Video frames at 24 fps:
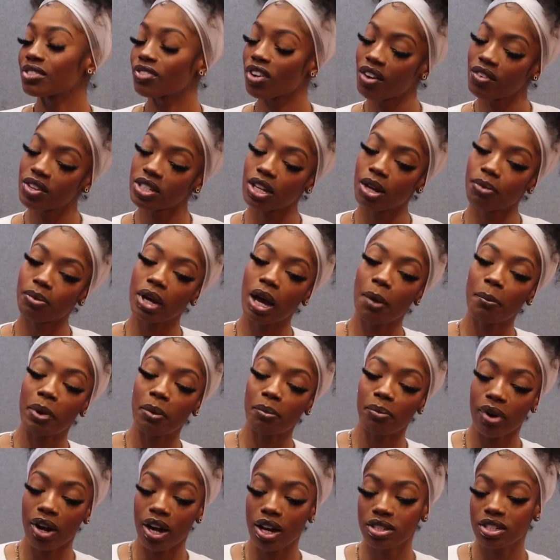as far as
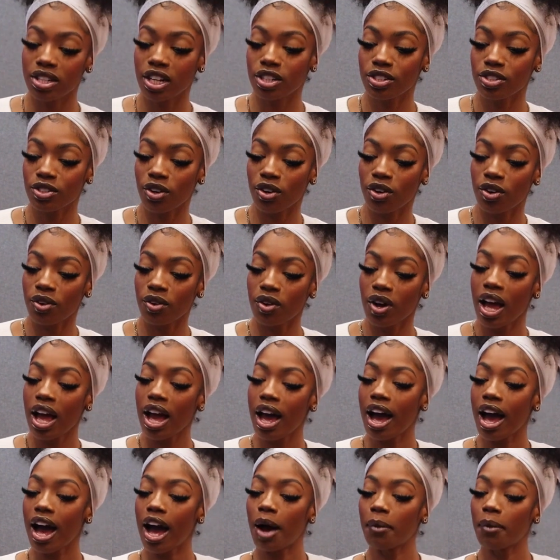upcoming projects go,